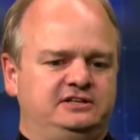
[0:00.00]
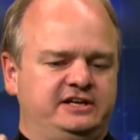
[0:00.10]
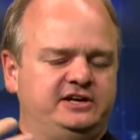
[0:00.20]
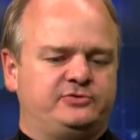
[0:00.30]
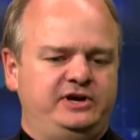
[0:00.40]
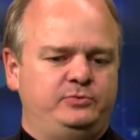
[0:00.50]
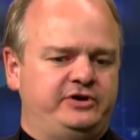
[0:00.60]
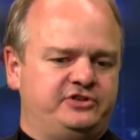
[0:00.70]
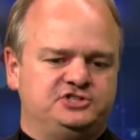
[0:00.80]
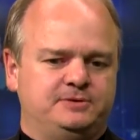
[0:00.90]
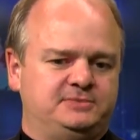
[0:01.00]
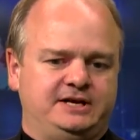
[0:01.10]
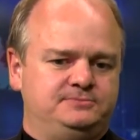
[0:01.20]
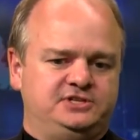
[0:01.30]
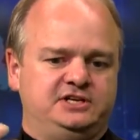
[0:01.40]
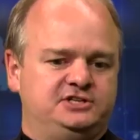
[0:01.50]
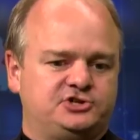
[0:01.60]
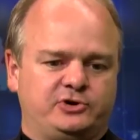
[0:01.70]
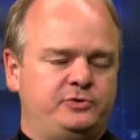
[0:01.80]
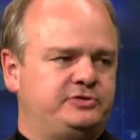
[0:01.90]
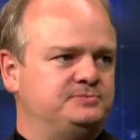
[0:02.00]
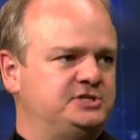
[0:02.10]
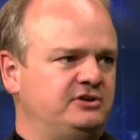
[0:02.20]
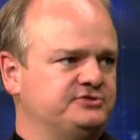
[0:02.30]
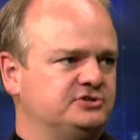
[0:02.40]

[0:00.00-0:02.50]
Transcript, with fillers: they agreed with and sometimes they disagree with themselves.